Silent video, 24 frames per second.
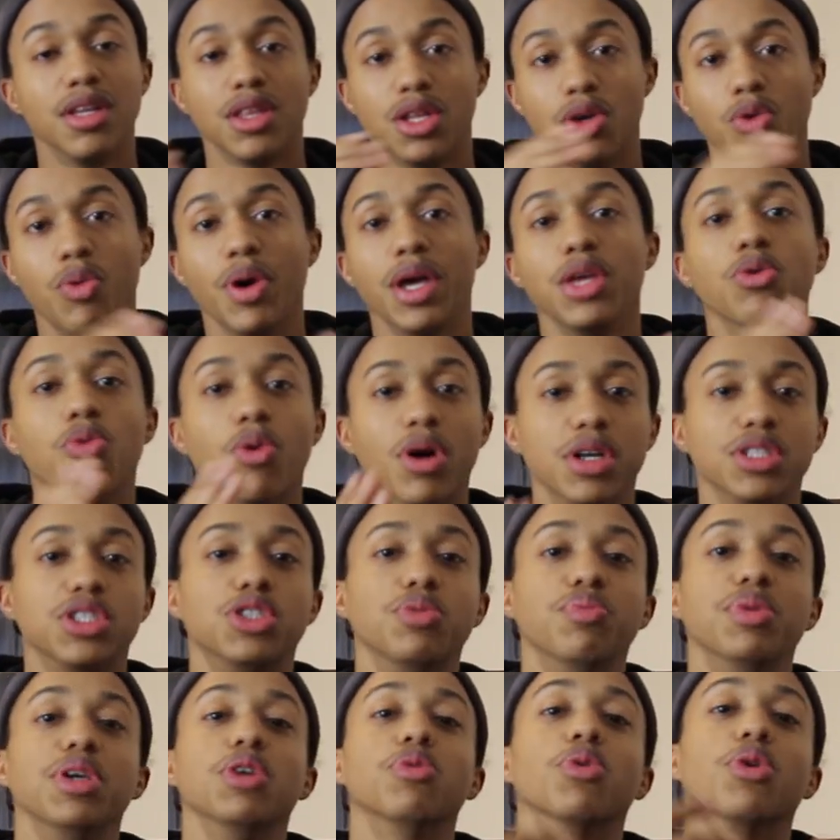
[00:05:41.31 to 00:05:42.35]
The way you want
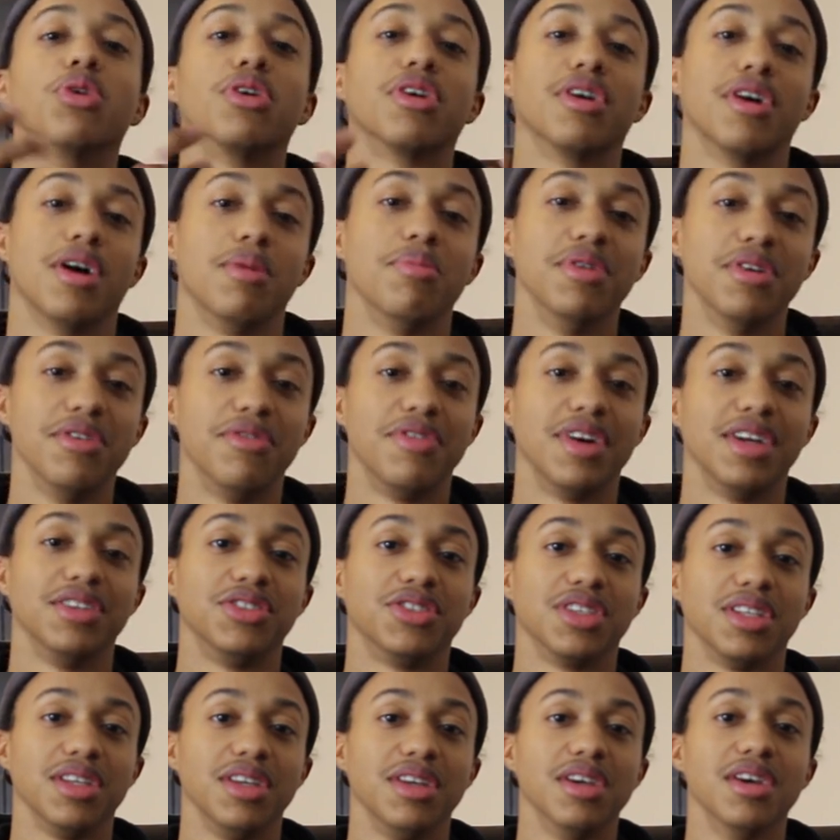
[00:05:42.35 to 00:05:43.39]
to be will come
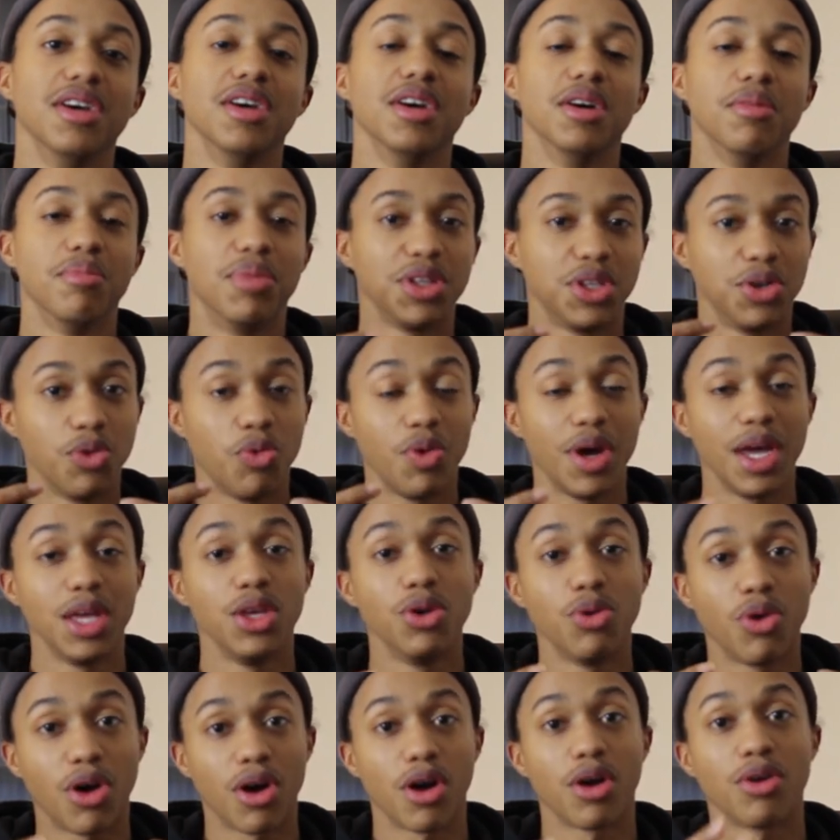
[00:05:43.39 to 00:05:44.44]
eventually. But the way
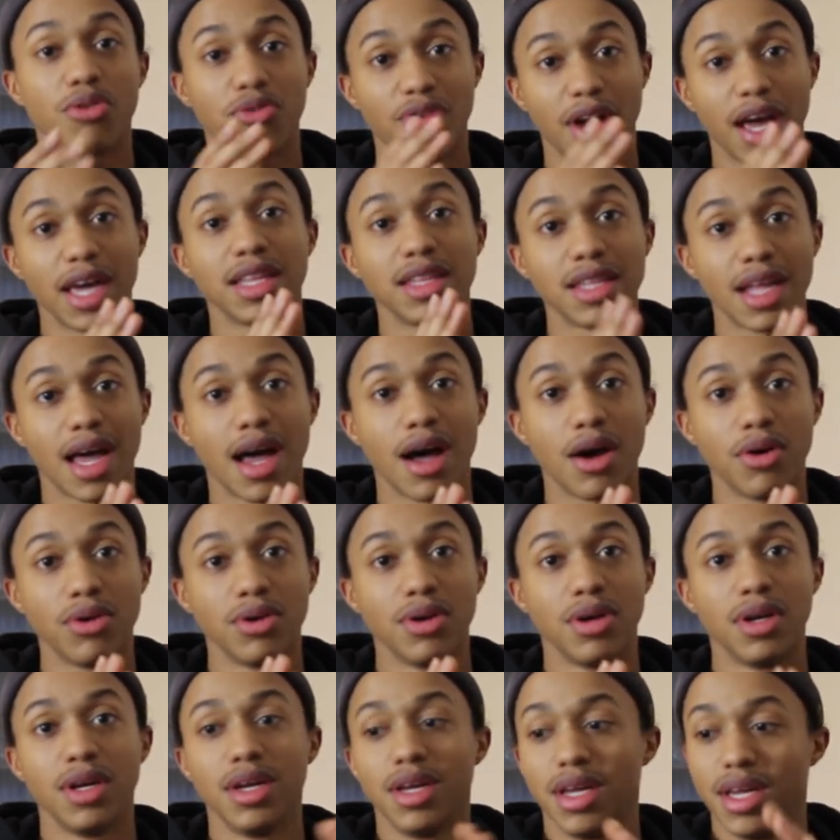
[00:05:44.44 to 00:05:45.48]
you are right
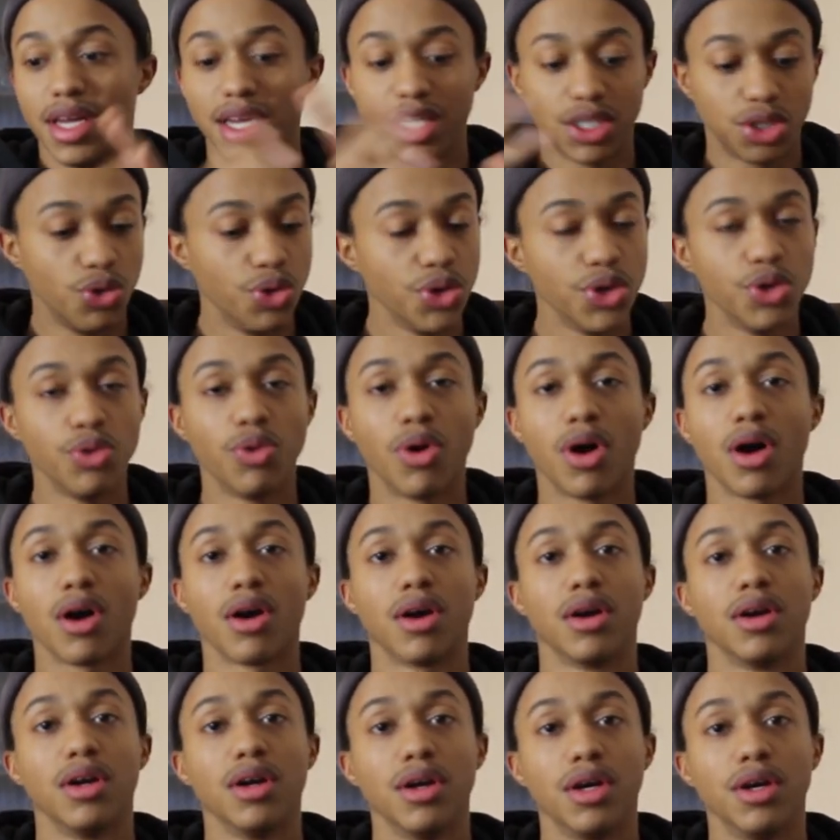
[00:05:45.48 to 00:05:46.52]
now is who you
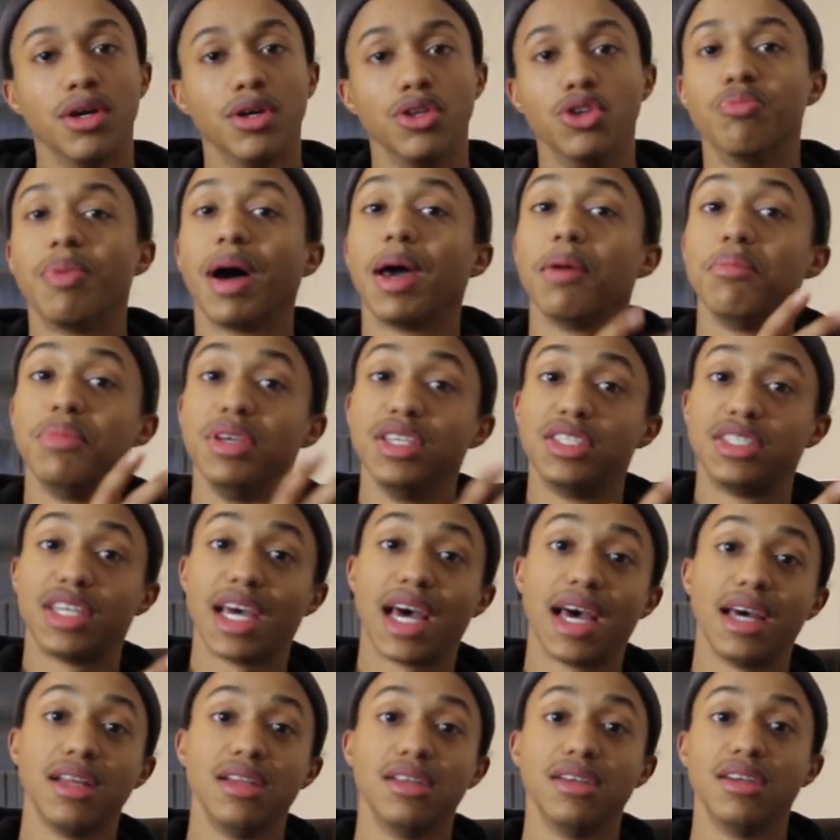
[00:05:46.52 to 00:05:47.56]
are. You might be
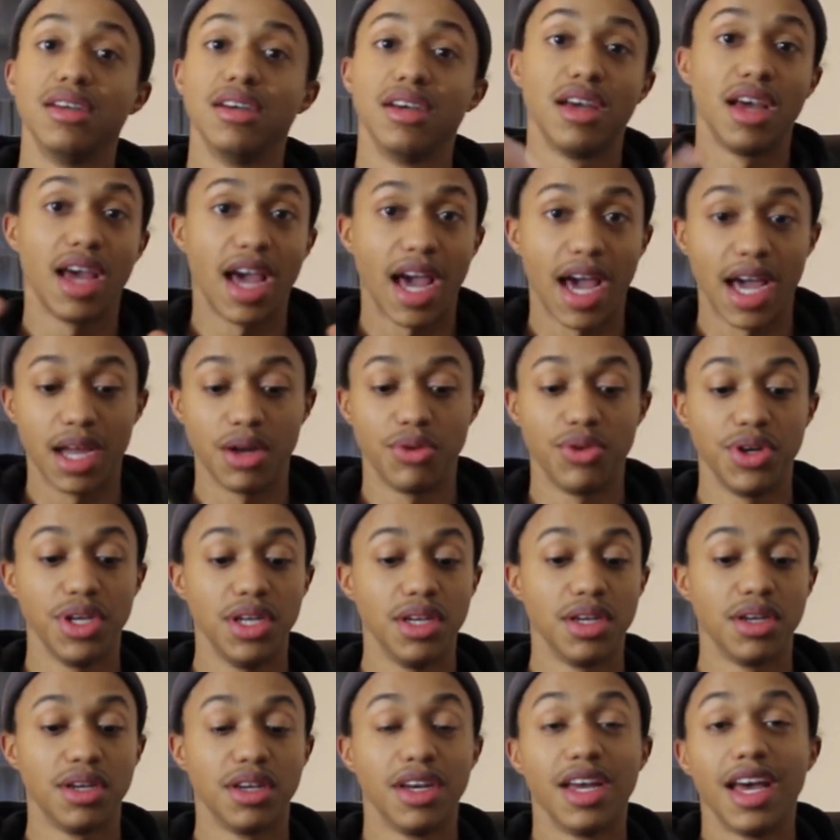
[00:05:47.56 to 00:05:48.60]
sad,
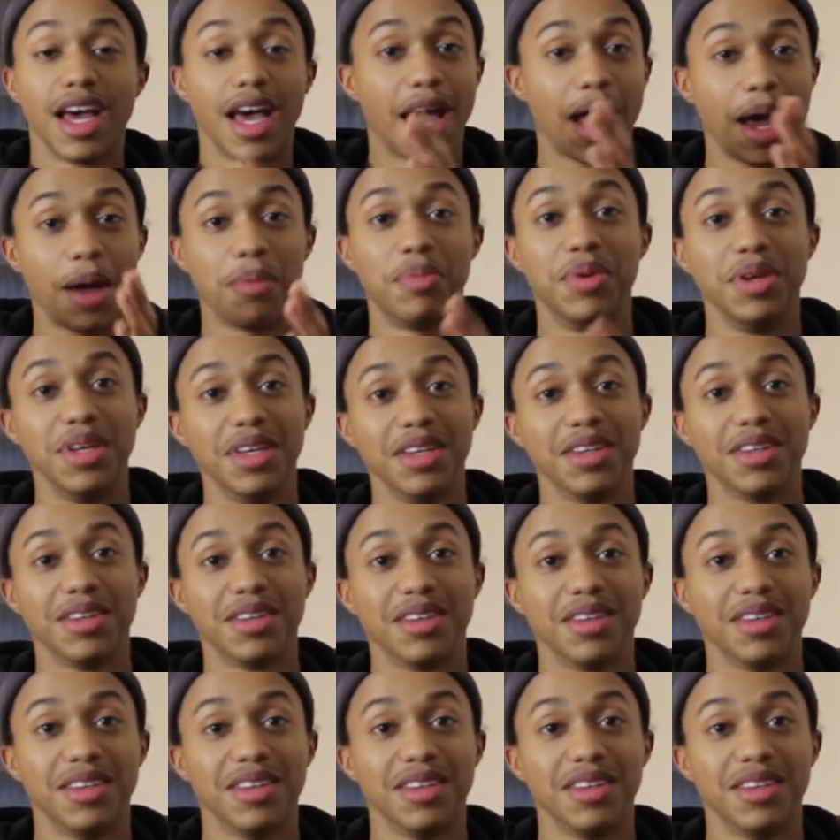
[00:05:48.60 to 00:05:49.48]
angry, happy,